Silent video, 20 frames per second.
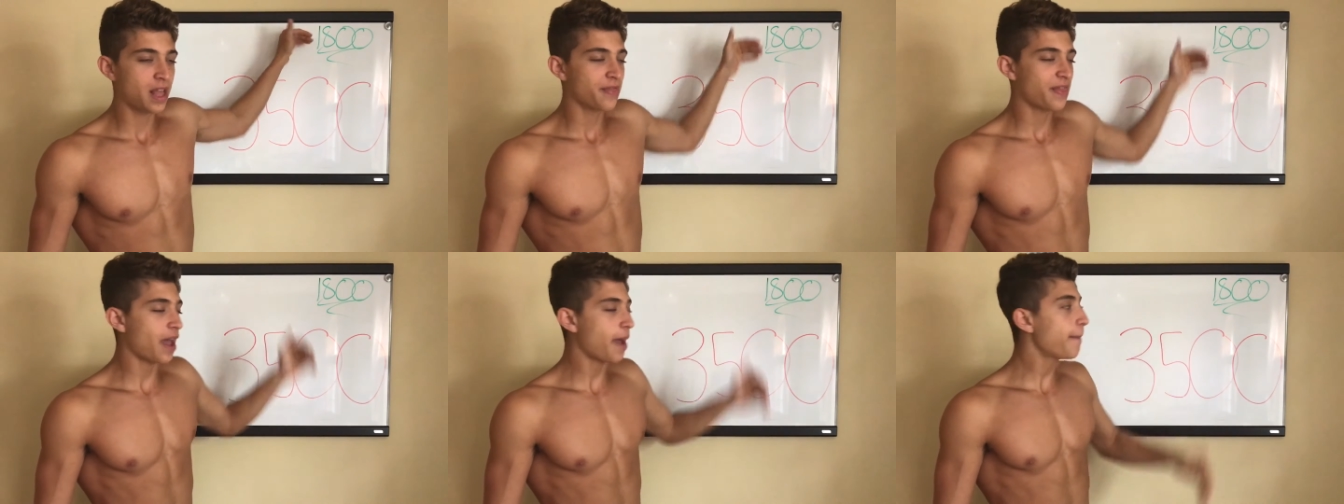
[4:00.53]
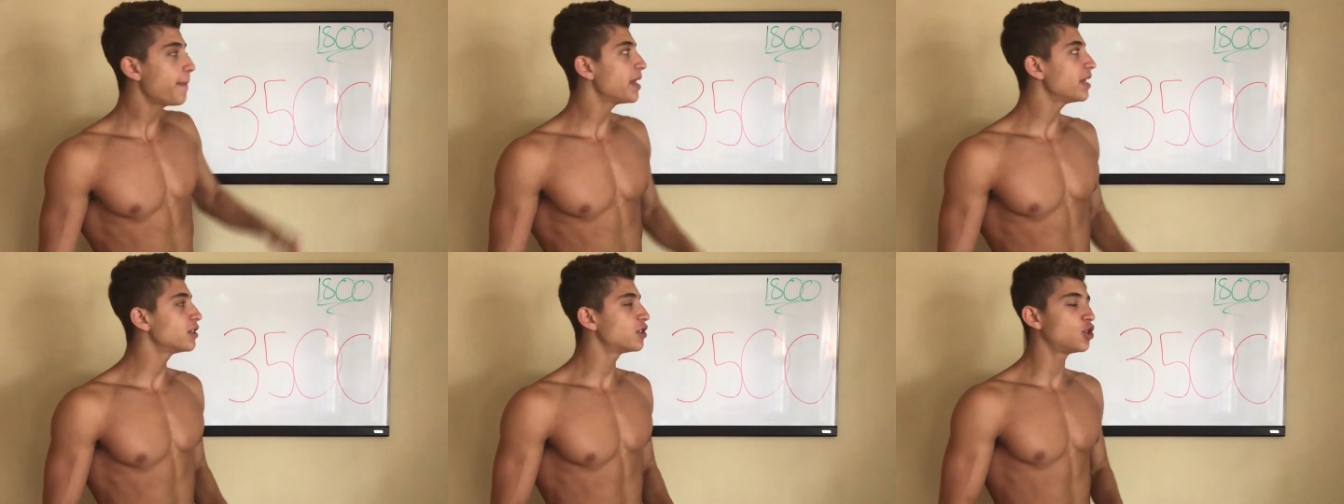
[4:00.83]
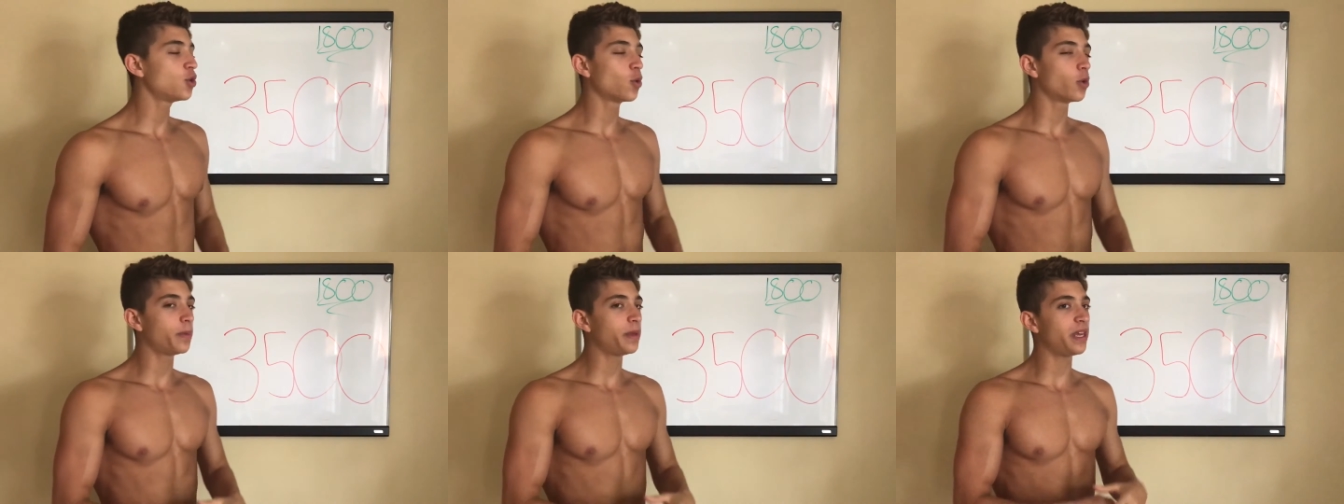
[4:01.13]
That
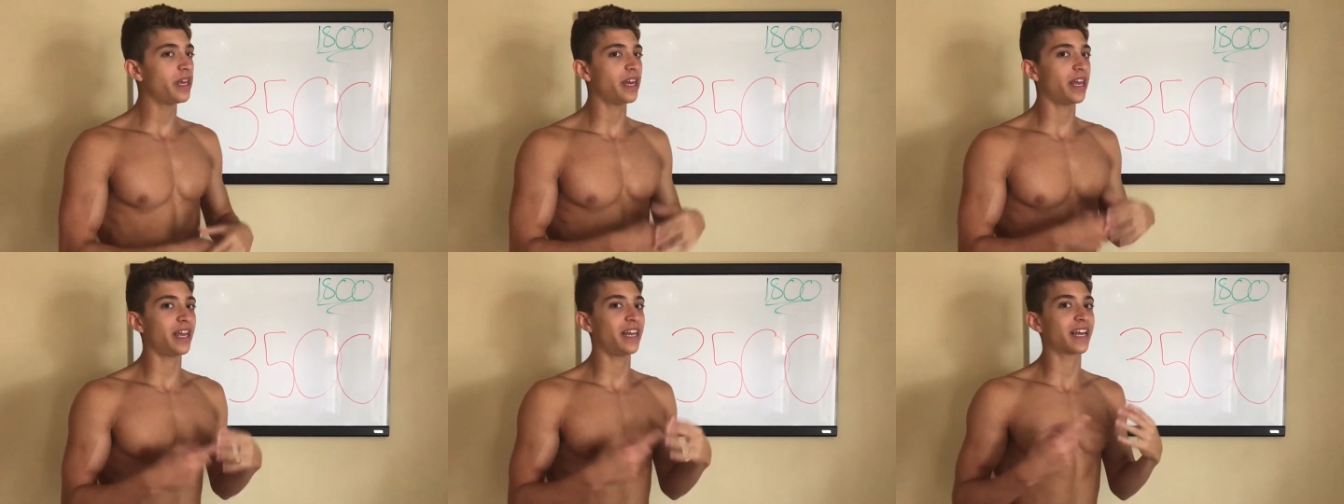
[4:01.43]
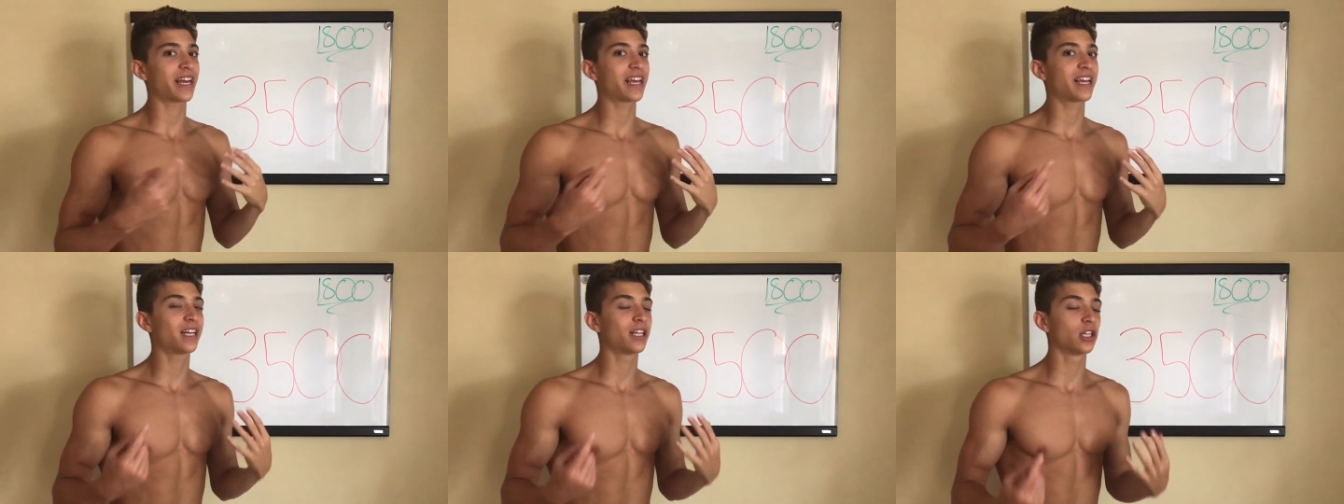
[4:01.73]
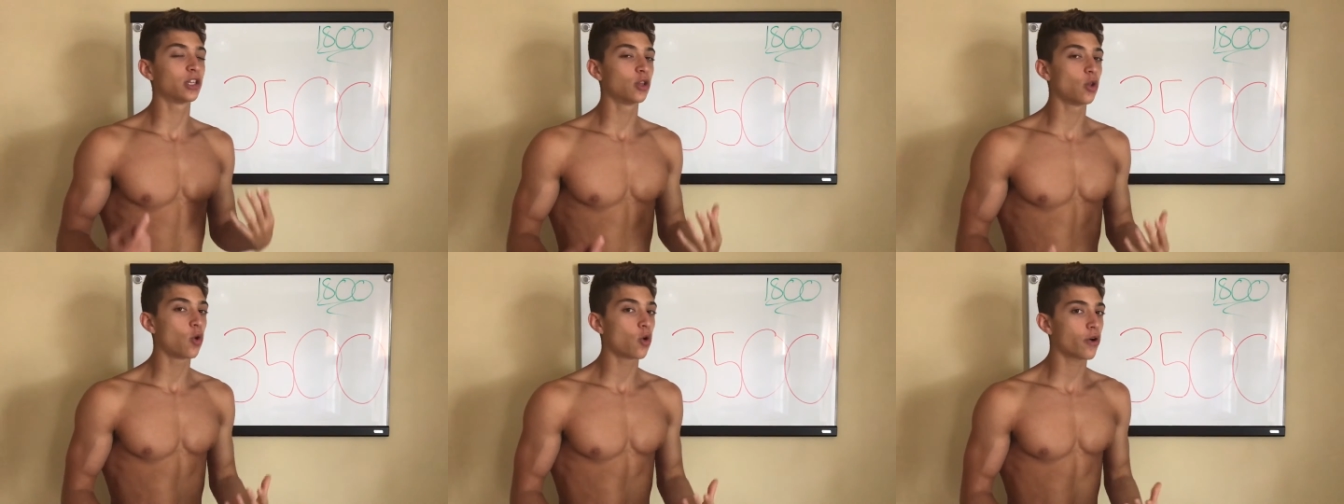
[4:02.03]
means you will be in a
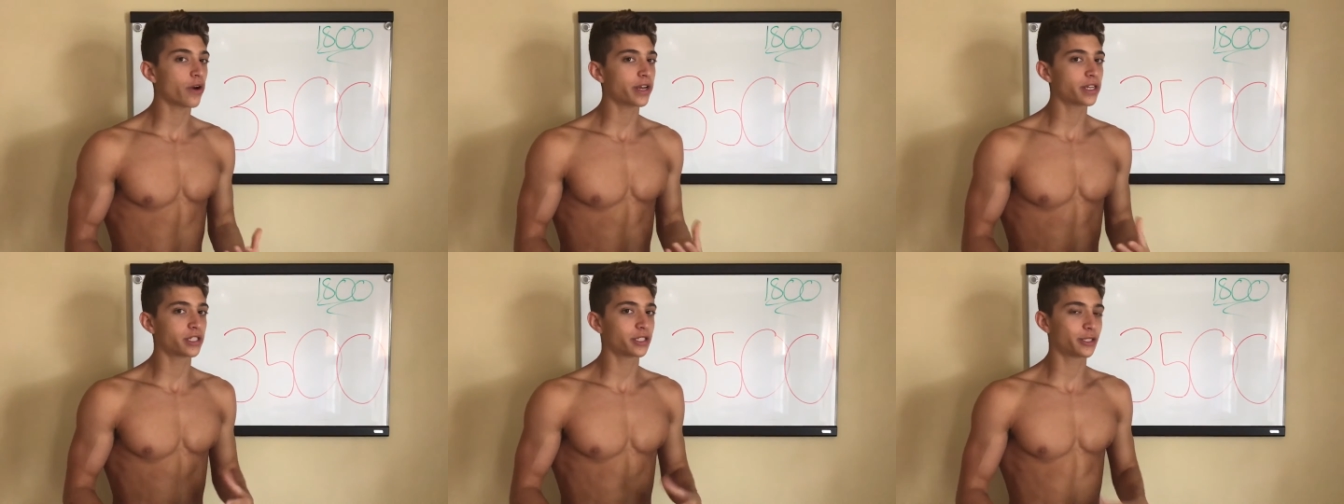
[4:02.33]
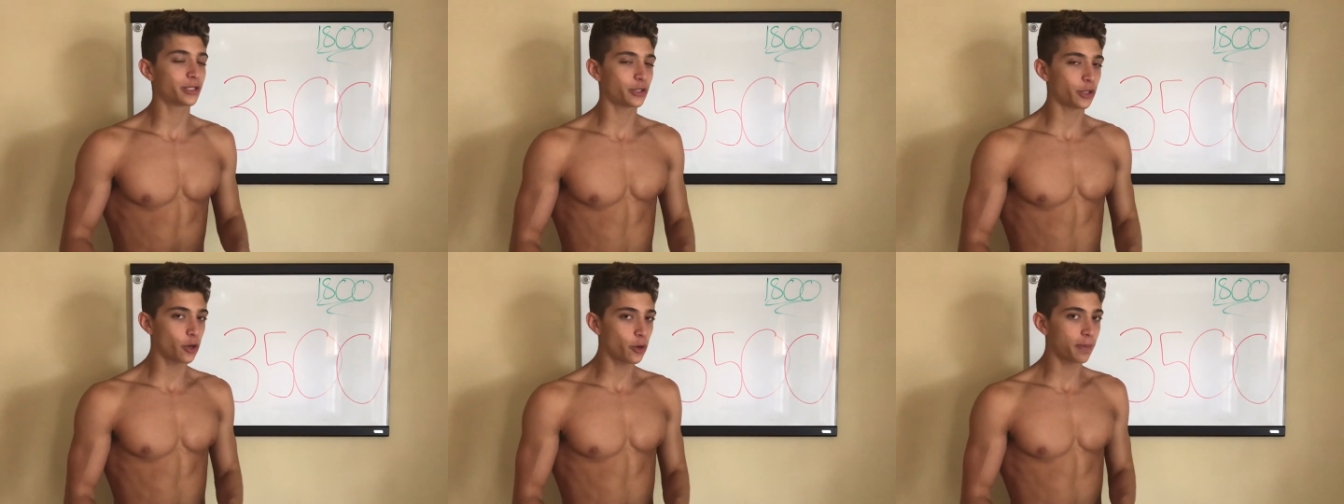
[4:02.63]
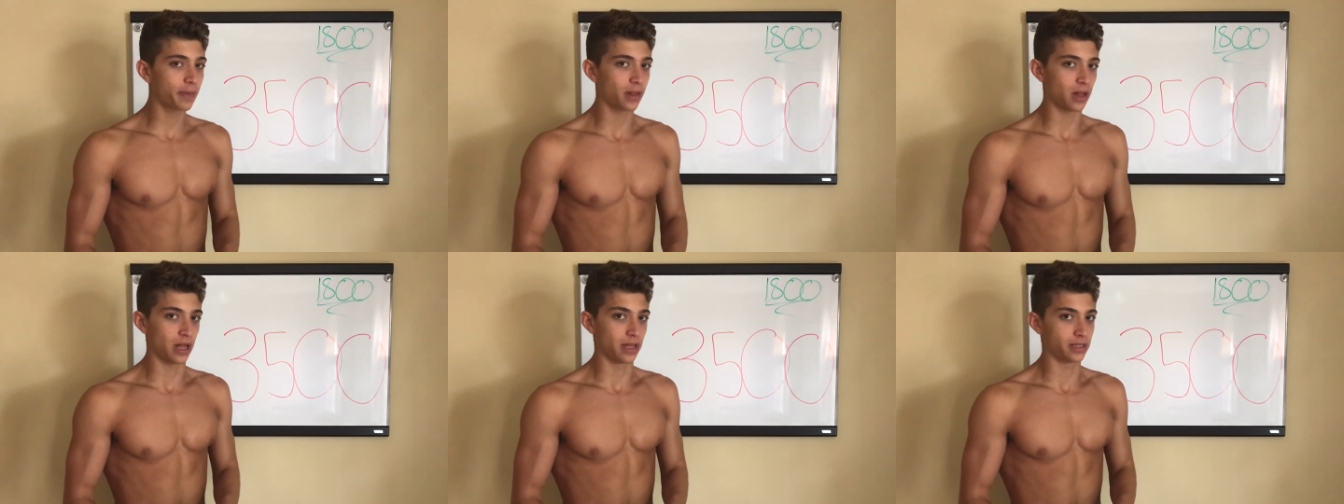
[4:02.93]
caloric
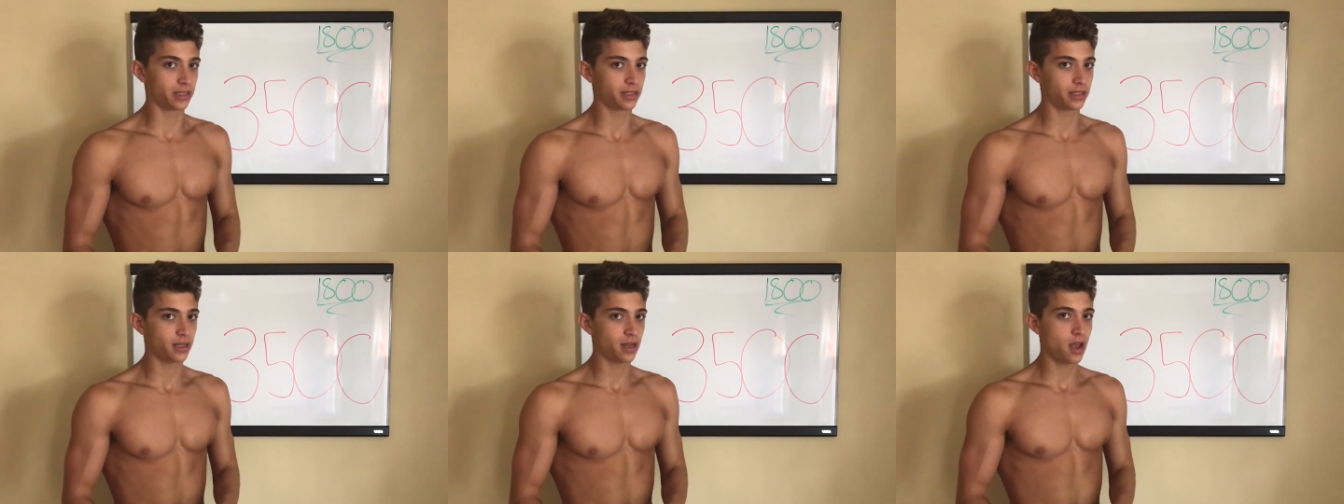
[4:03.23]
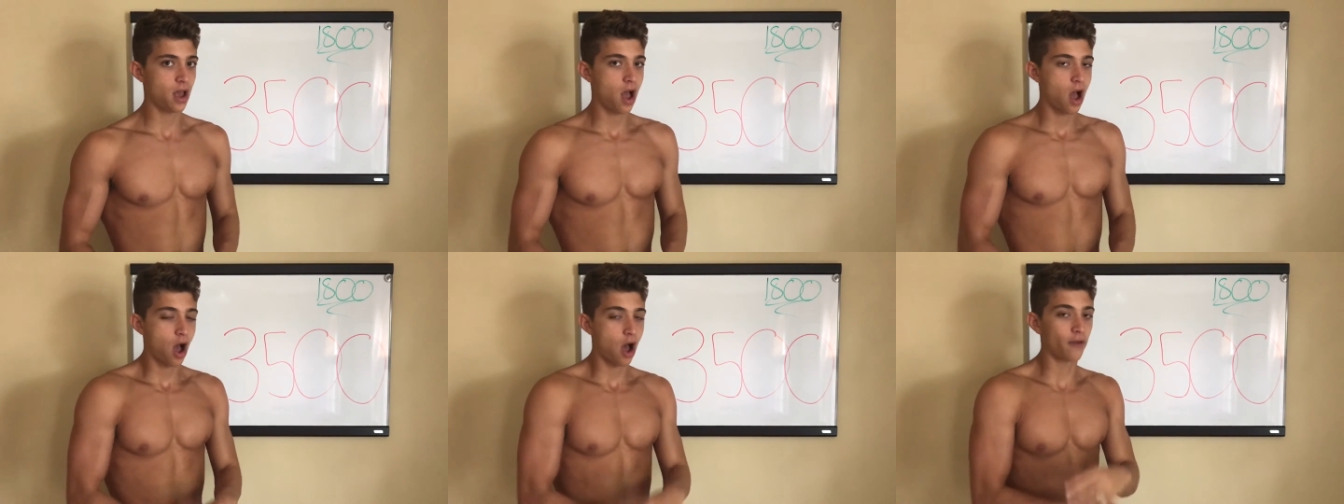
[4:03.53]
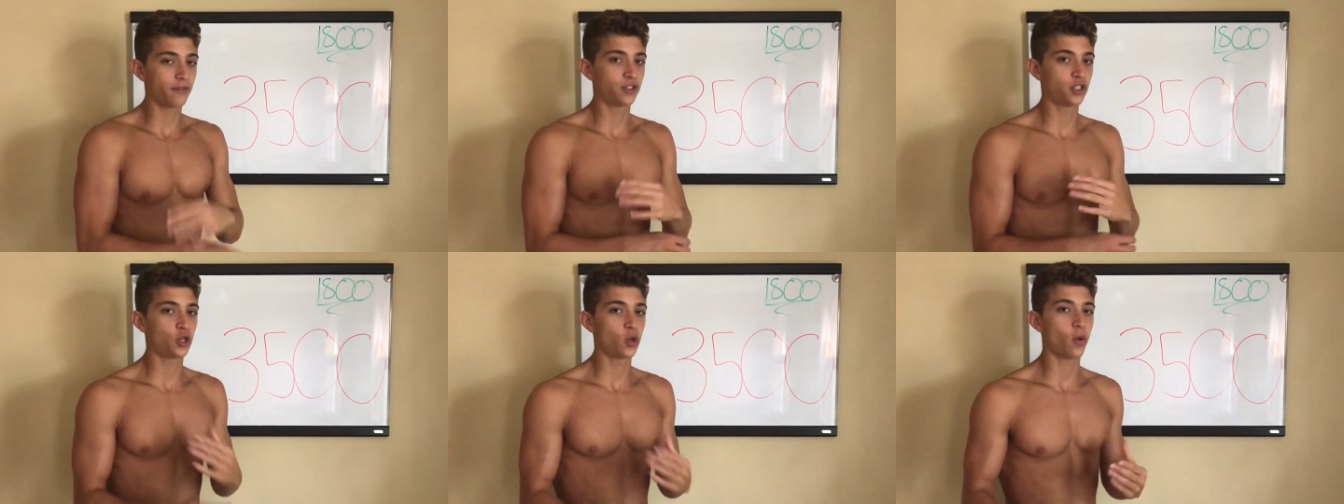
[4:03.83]
surplus
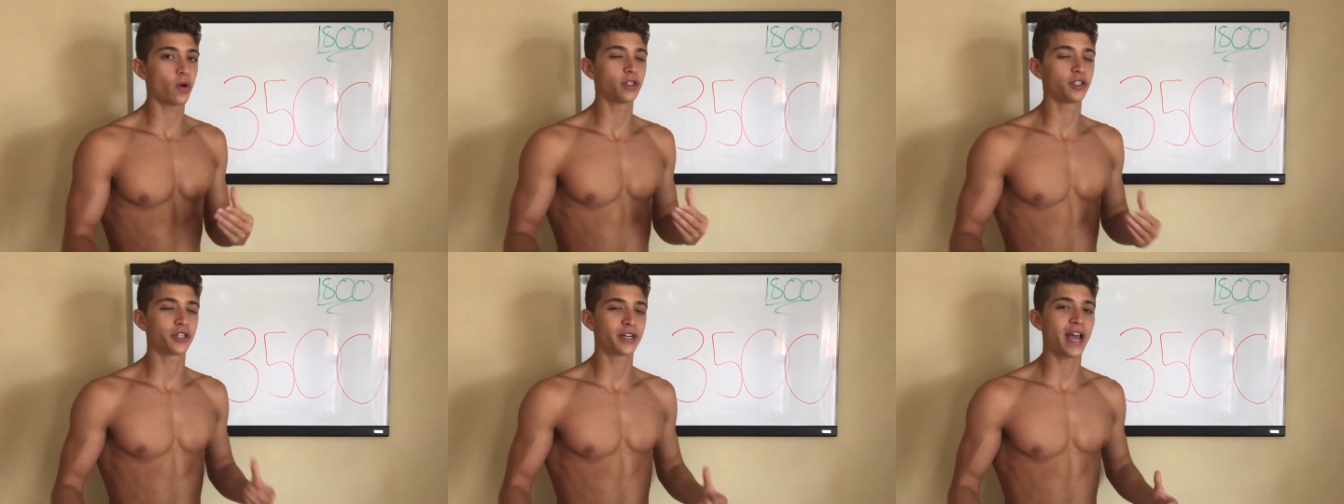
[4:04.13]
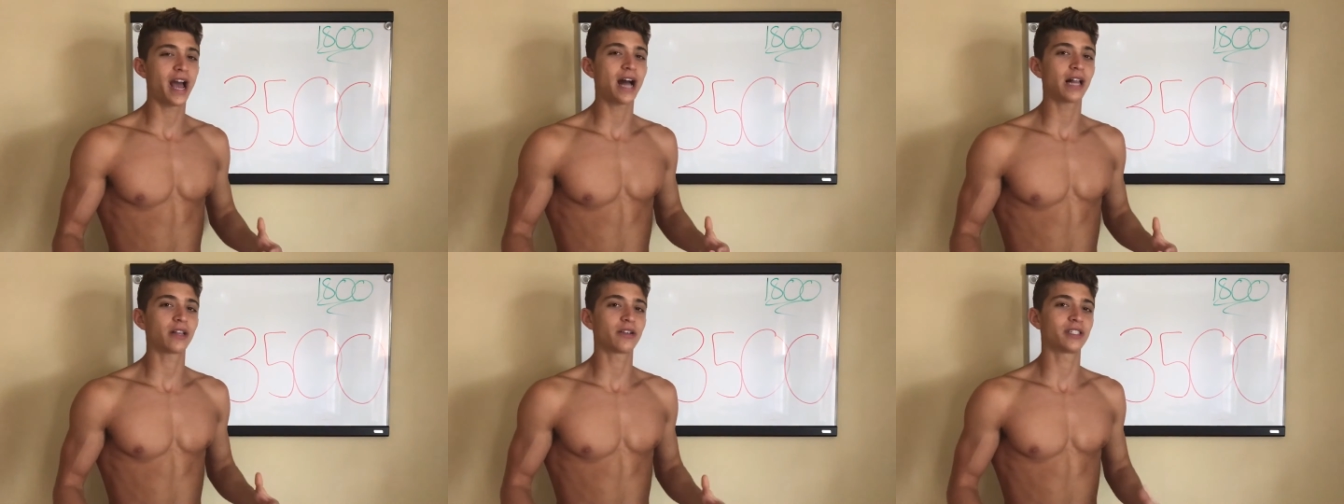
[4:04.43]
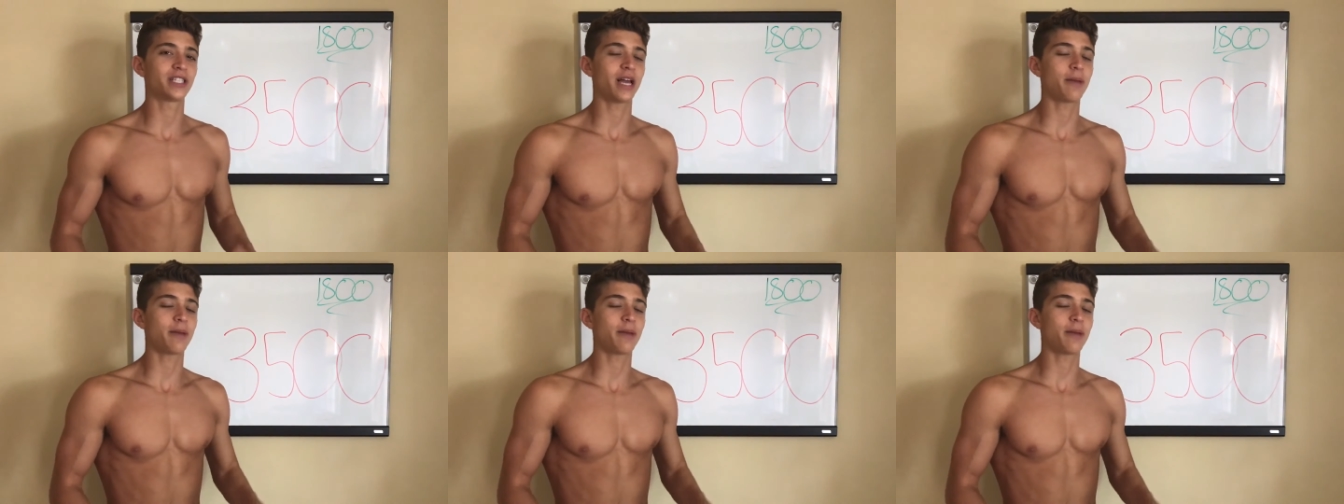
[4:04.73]
of two hundred calories.